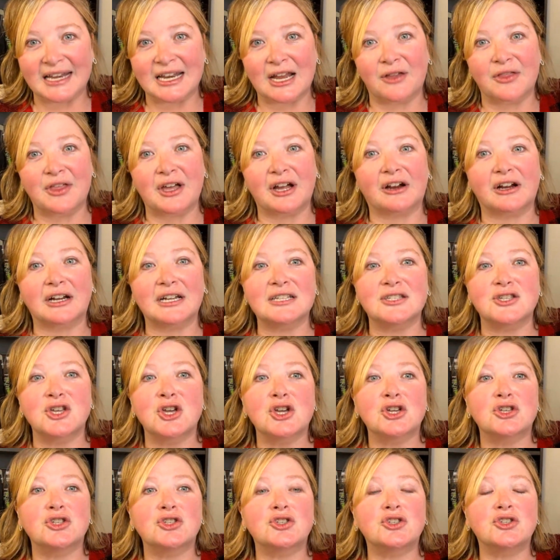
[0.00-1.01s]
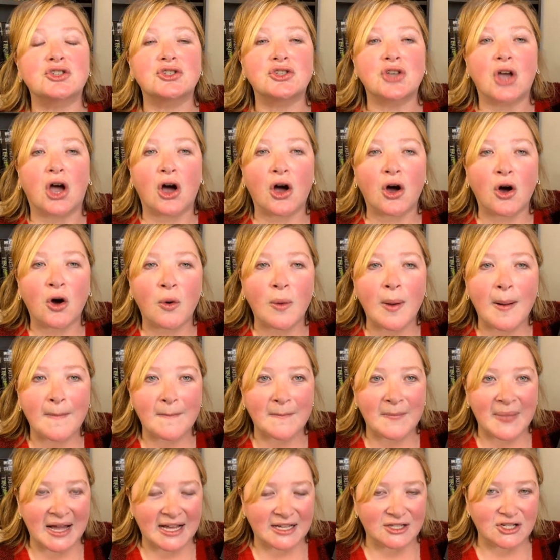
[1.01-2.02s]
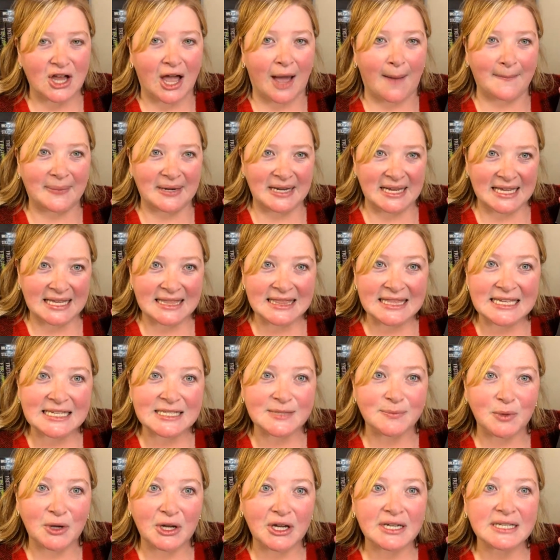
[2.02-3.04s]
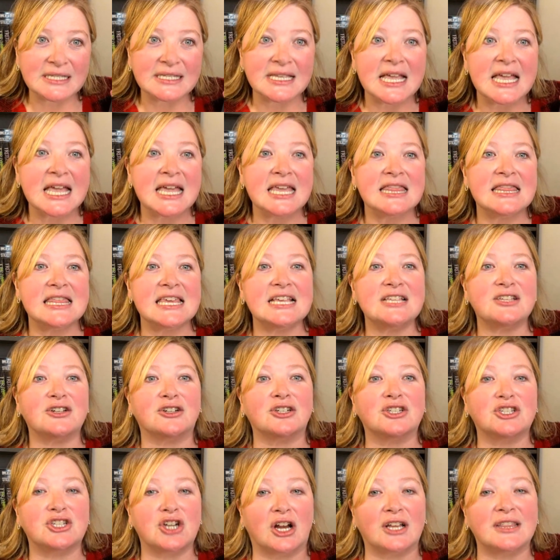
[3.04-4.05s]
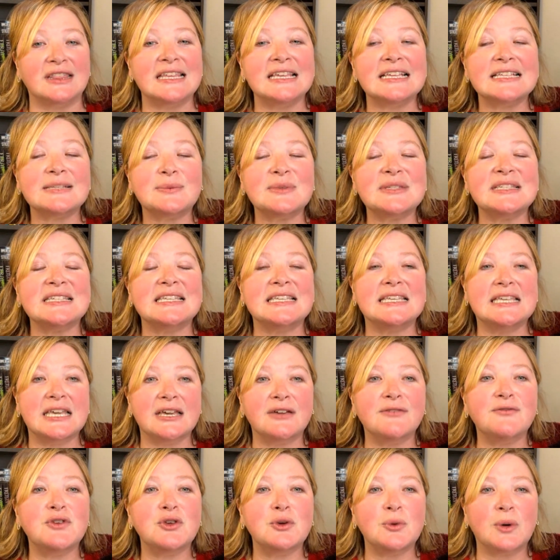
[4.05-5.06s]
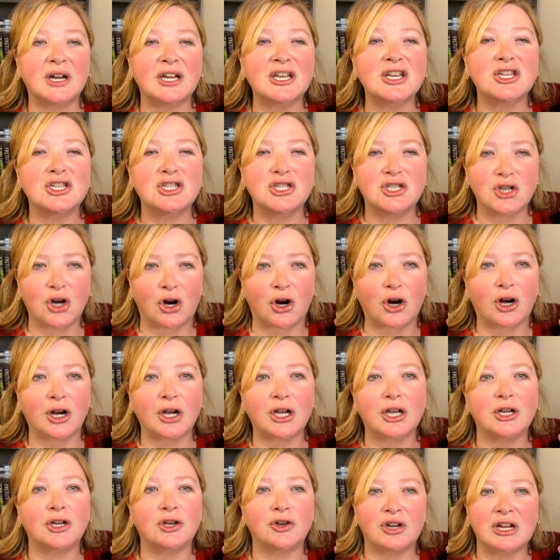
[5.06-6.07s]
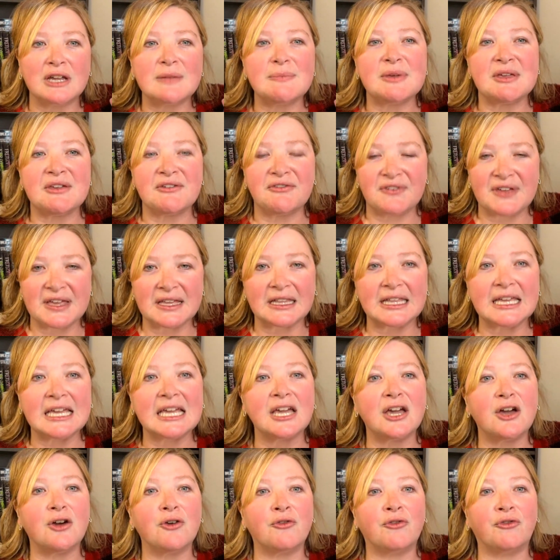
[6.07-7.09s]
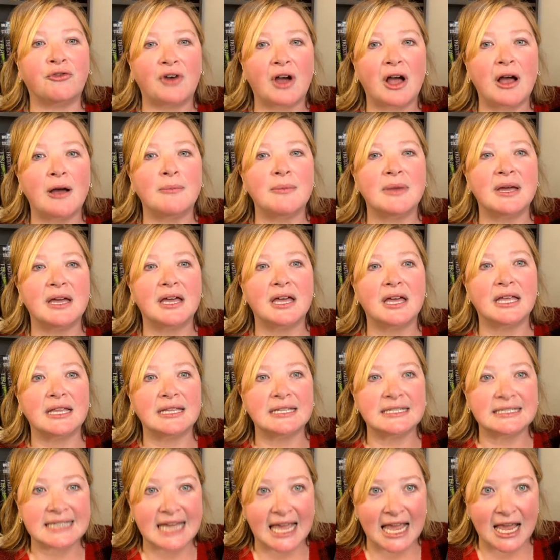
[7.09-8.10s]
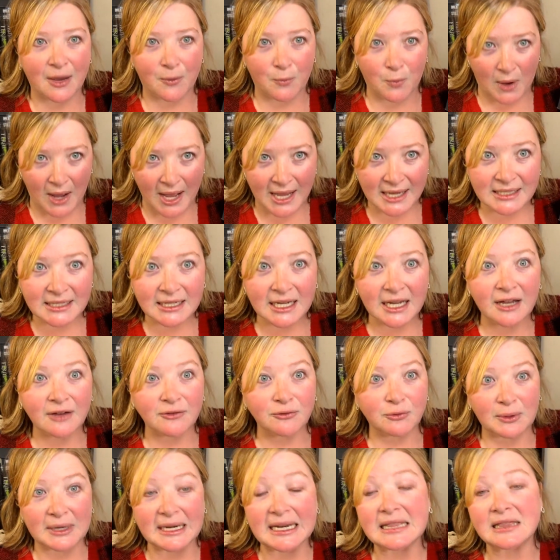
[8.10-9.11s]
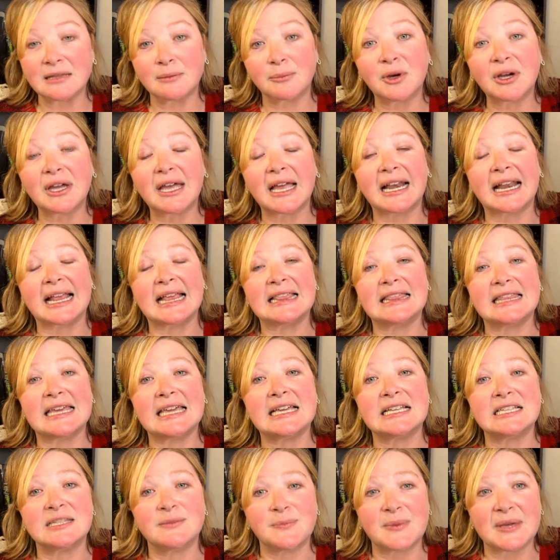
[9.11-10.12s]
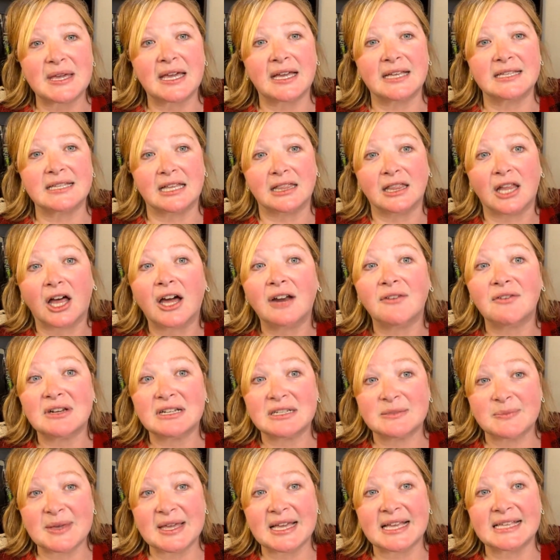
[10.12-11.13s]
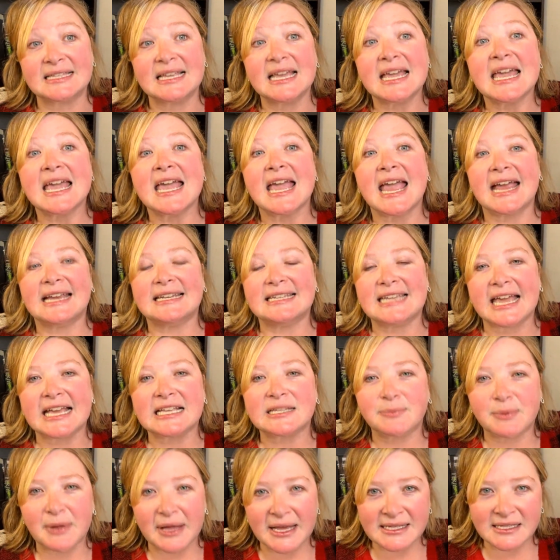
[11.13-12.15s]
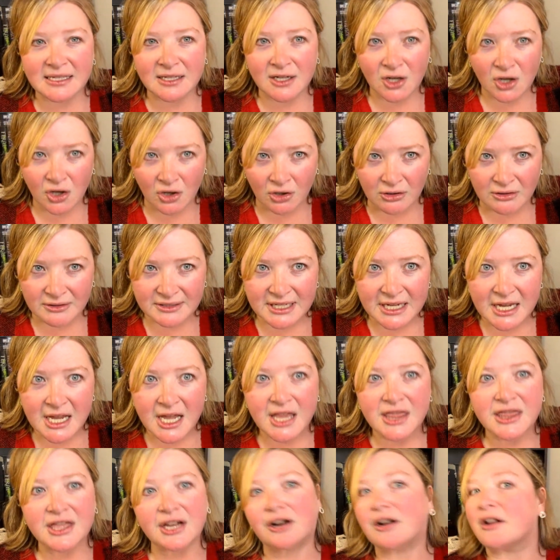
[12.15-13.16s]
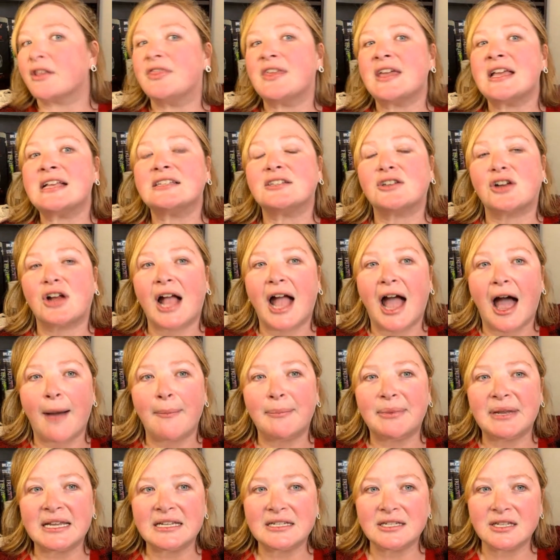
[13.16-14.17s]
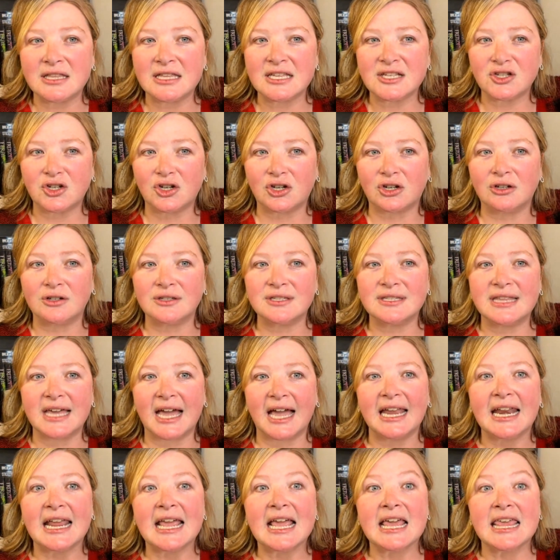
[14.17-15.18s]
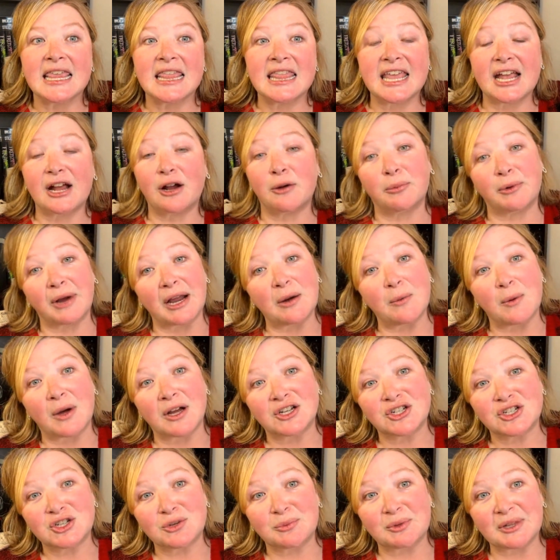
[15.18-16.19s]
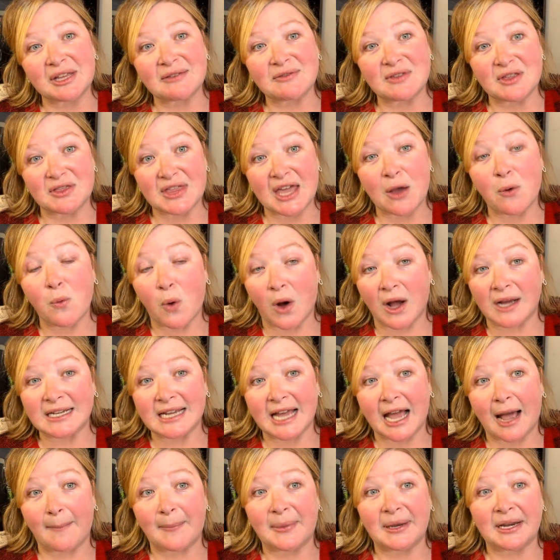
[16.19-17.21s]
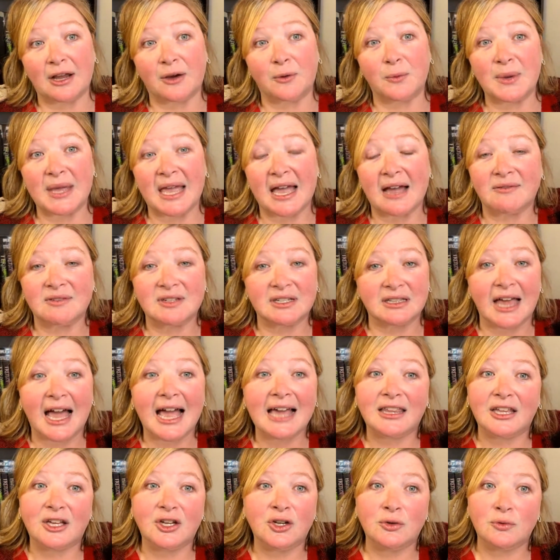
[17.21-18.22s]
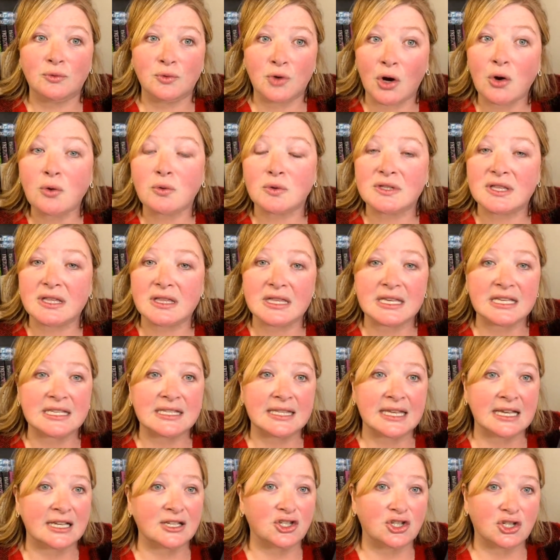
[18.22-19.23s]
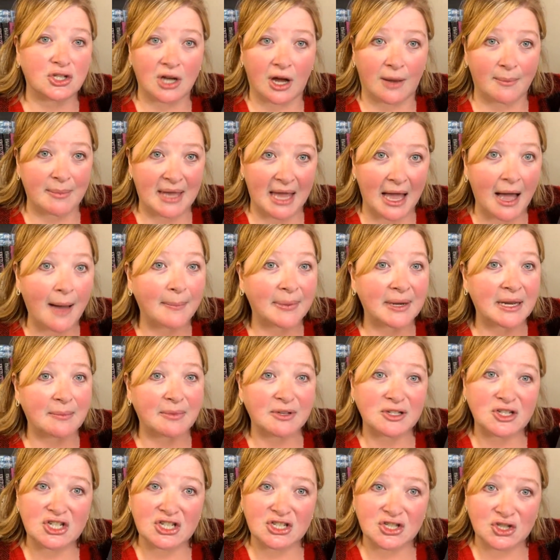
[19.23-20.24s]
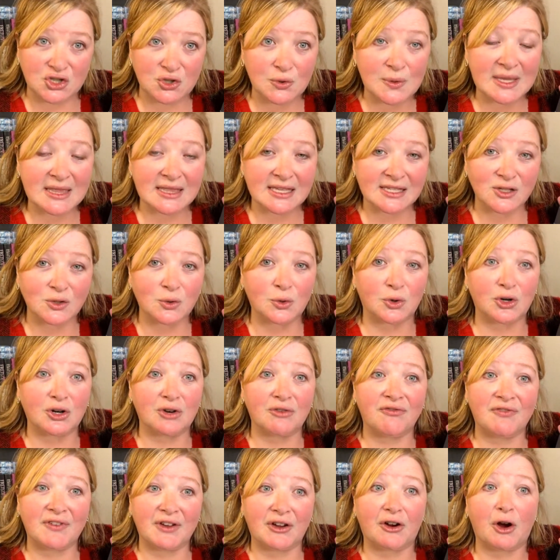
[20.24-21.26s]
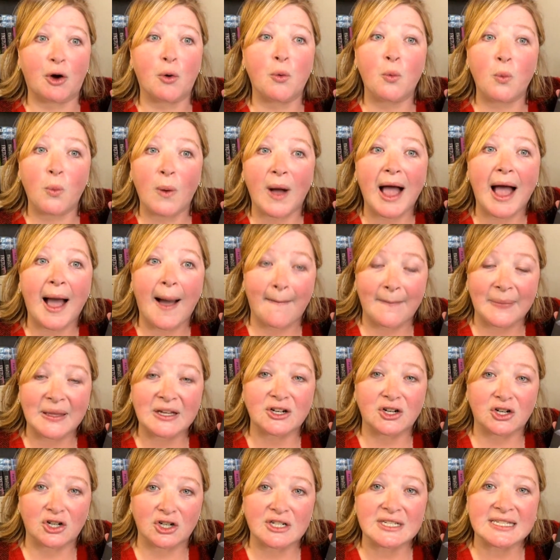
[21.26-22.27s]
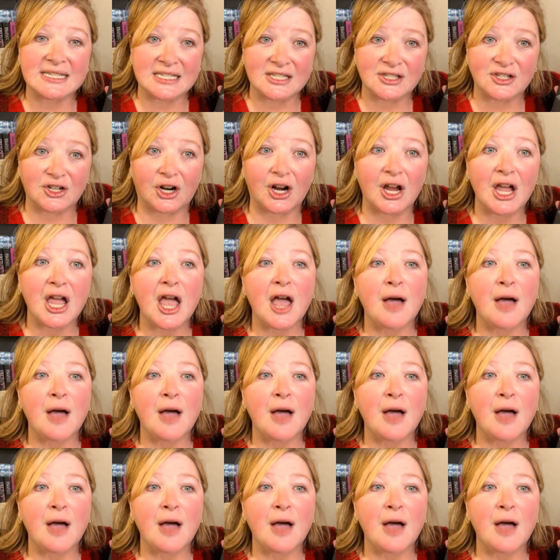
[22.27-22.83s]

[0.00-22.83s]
Now, there is so much happening in these books. These are dark. These ones give you a dark, creepy feeling from day one of reading the book. And I think it's because a lot of it is because it takes place in a cult. There are things that are happening to these girls that they're brainwashed to believe that they want to happen. Now, we have Delilah, who knows that these things should not be happening, but she is doing this in order to figure out what happened to her sister.